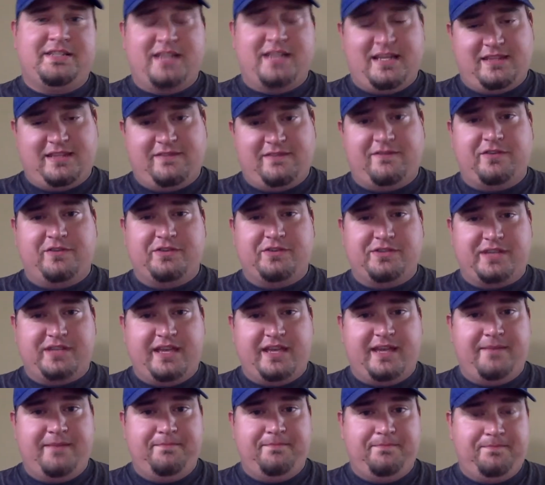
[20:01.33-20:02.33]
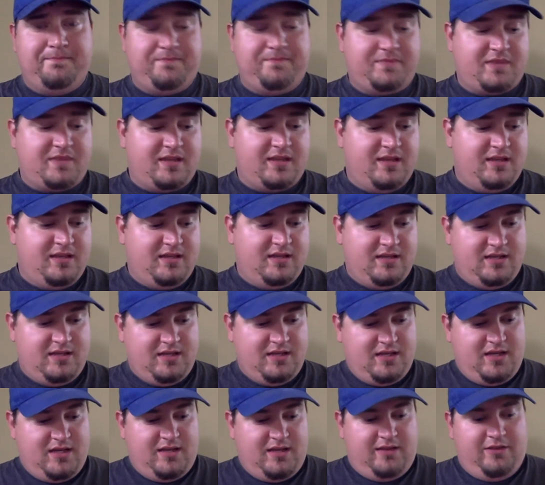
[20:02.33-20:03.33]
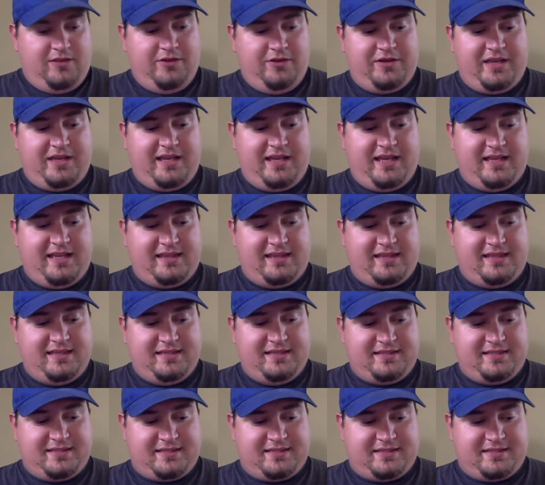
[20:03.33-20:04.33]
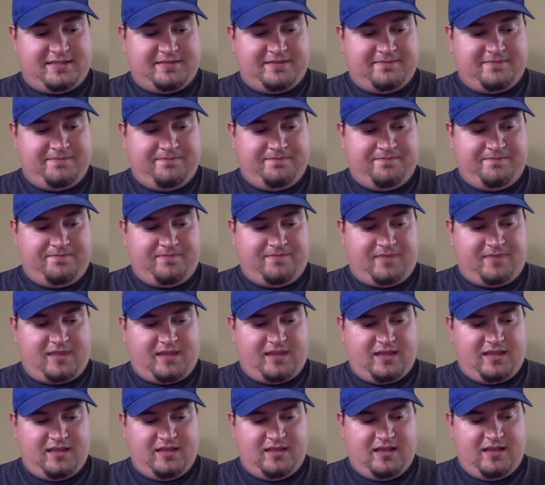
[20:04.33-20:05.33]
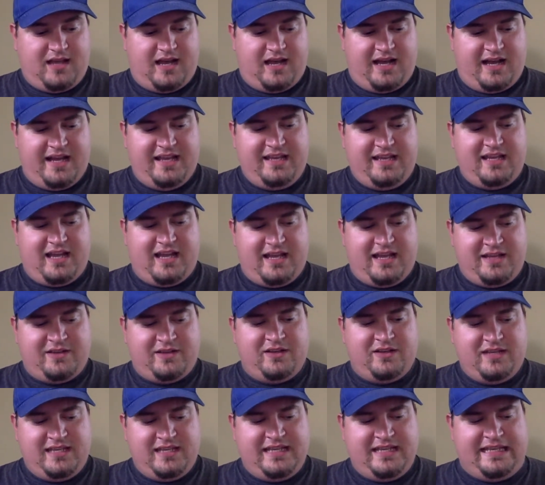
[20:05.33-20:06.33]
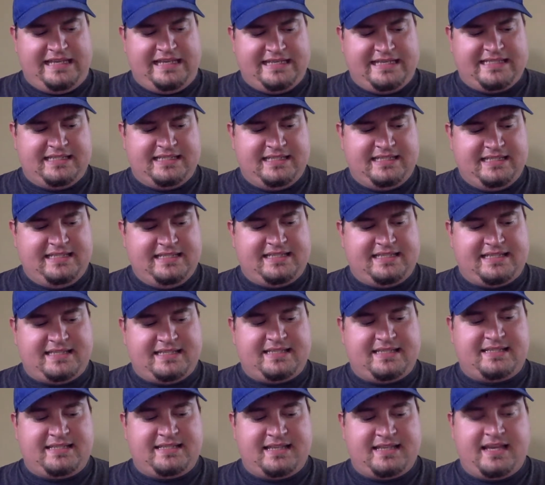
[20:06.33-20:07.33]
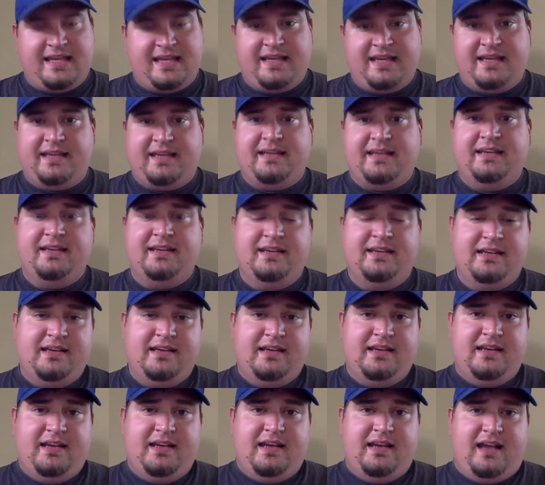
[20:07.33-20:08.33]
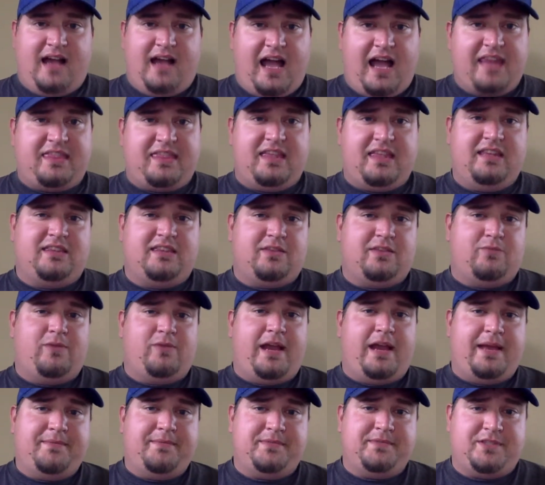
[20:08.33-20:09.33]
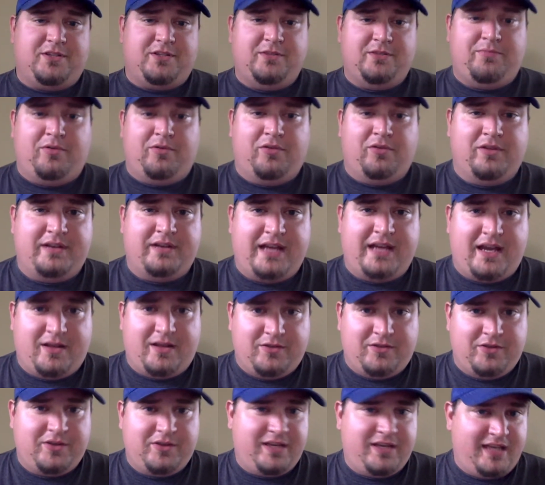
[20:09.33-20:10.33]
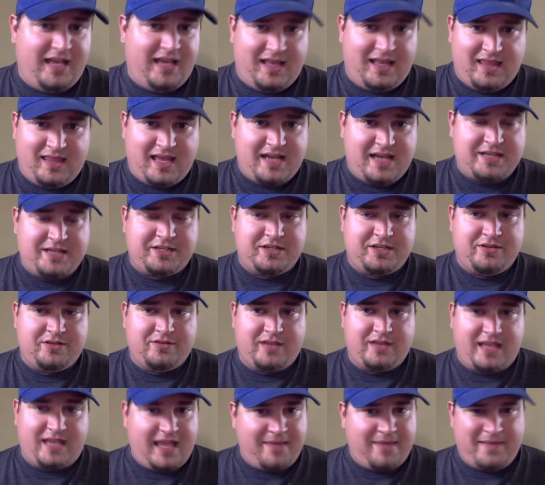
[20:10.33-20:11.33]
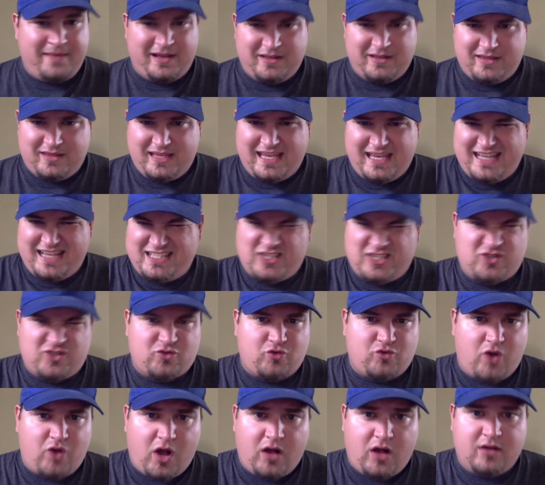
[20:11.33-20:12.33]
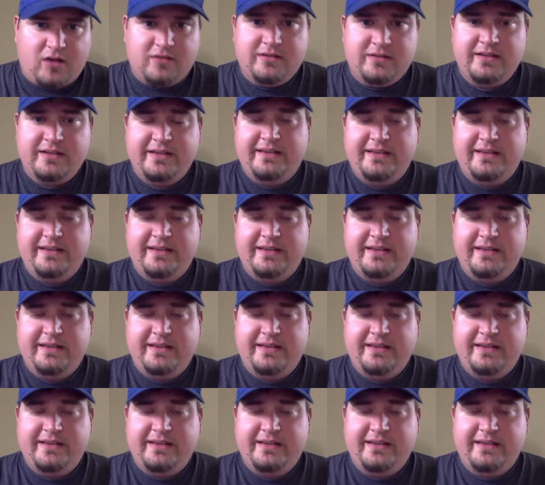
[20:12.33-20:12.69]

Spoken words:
not the first game. looking at this, I could easily say I think the Rams do pull it out. Looking at last year, they came out of the gates strong